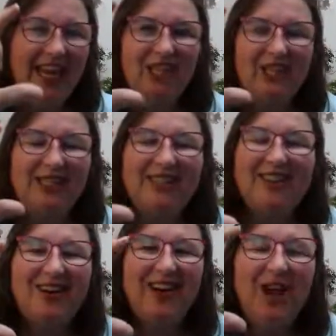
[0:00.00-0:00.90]
gauges
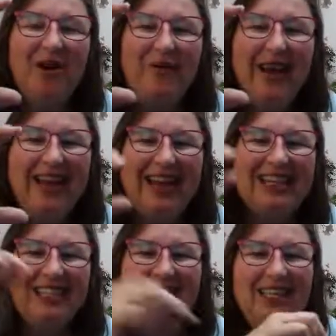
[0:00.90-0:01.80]

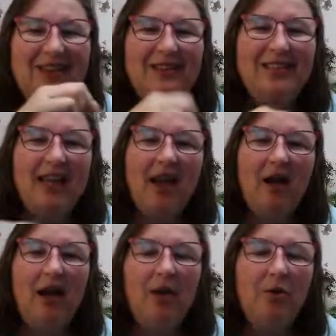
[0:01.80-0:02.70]
that you set
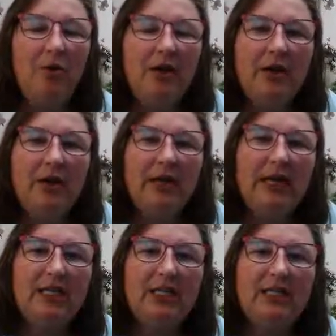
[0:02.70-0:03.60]
out and you run your
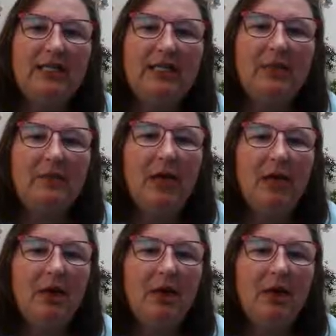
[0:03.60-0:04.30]
irrigation system.